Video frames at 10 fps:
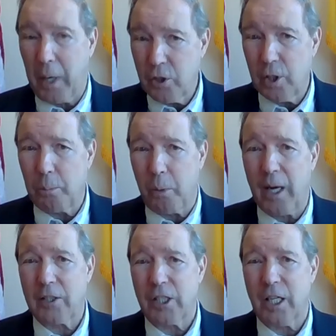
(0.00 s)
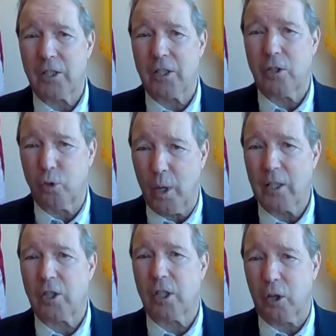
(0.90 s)
budget process,
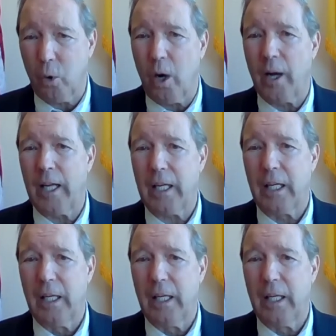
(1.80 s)
address the chronic